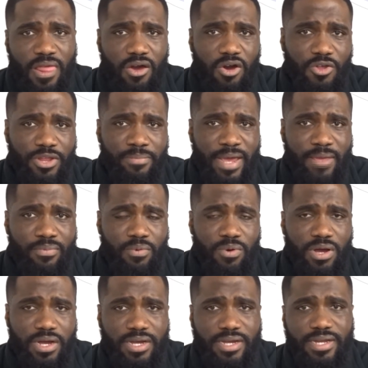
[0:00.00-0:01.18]
On the
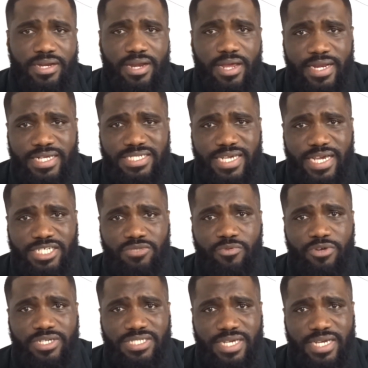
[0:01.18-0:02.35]
paperwork, in the section where
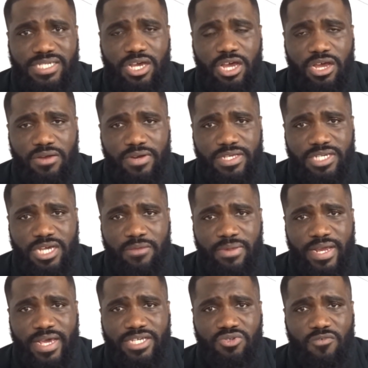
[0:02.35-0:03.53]
it says early
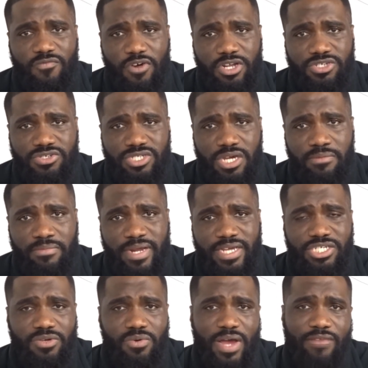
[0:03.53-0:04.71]
termination or voluntary
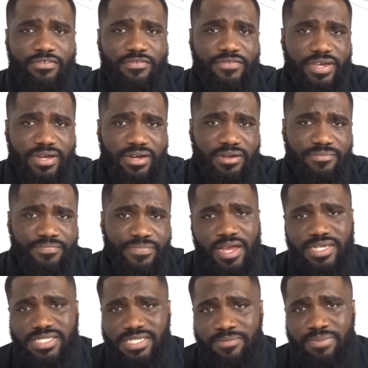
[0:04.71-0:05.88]
termination, it will have a figure.
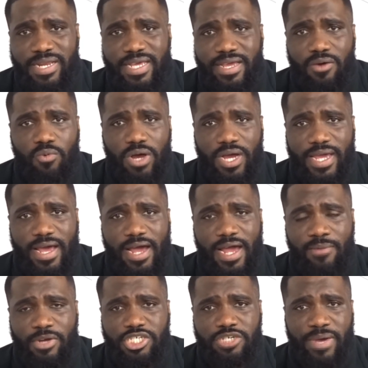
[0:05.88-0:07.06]
Simply work out how
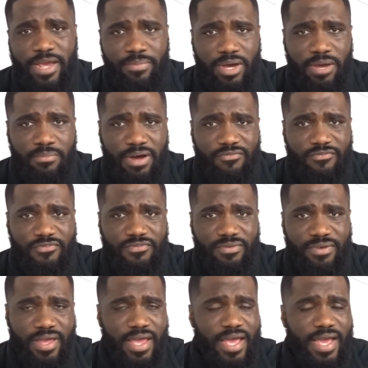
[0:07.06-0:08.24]
much you pay per month
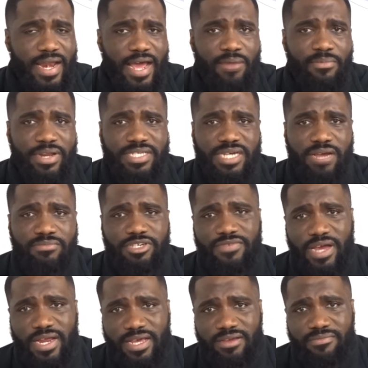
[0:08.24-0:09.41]
and how many times you've
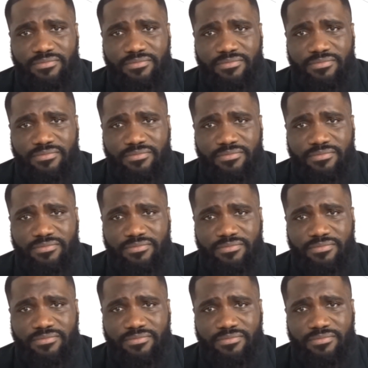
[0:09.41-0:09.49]
done it.